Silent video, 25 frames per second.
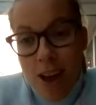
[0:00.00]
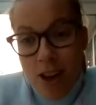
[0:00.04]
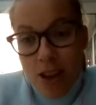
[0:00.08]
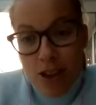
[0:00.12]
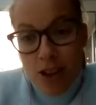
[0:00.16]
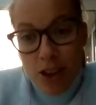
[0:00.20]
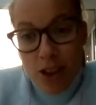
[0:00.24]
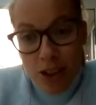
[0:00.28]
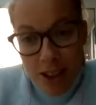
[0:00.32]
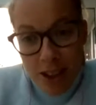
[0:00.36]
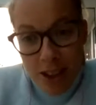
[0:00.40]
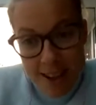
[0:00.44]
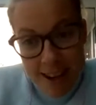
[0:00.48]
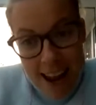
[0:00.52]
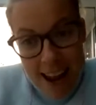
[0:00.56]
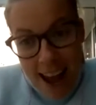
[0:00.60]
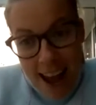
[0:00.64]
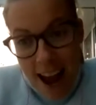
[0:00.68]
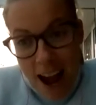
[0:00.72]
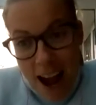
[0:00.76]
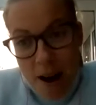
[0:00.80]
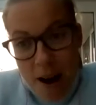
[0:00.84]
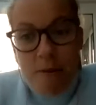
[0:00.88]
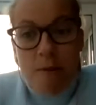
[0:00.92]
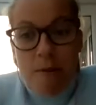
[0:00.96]
so that
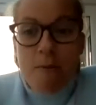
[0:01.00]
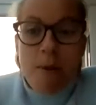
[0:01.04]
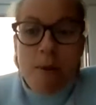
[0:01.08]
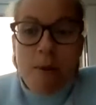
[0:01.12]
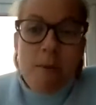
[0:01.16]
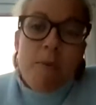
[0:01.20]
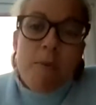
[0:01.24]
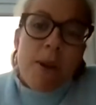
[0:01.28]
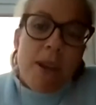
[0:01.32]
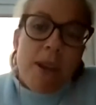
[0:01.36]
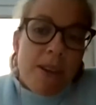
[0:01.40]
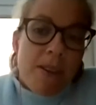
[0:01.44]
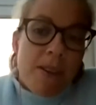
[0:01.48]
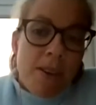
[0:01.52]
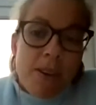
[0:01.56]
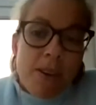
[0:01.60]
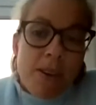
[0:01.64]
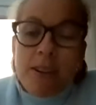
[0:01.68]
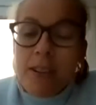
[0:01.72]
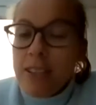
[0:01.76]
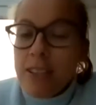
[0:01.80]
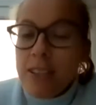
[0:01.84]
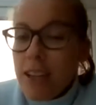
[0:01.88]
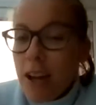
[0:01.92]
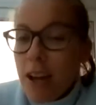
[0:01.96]
now when we
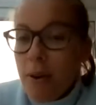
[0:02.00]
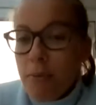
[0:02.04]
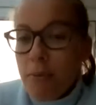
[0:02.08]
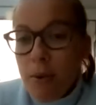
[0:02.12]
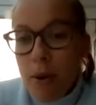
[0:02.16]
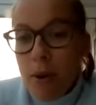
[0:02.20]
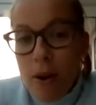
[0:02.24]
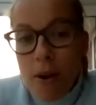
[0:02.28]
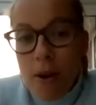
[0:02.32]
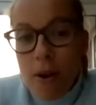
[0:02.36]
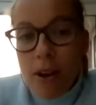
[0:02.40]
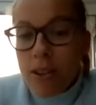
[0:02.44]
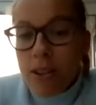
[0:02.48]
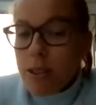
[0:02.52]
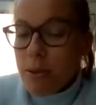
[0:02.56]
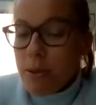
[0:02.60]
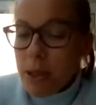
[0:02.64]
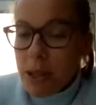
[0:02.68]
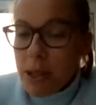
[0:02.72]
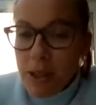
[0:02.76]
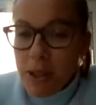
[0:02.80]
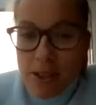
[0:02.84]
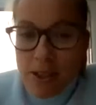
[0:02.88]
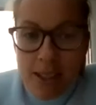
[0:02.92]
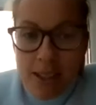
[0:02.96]
go to awards and we
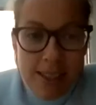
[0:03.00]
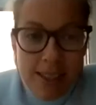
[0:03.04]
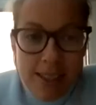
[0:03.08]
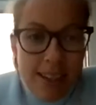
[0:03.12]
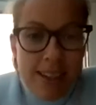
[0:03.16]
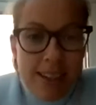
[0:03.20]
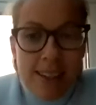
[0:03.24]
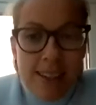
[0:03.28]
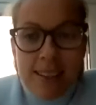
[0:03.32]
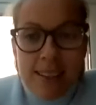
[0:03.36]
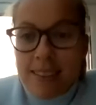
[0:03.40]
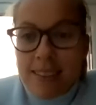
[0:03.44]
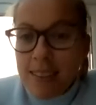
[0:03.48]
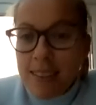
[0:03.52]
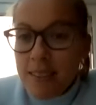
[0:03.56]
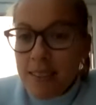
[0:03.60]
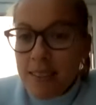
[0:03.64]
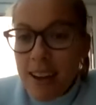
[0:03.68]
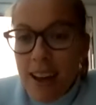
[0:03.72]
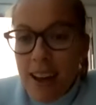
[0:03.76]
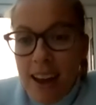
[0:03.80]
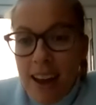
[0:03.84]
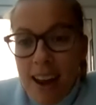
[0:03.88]
go to dinners and,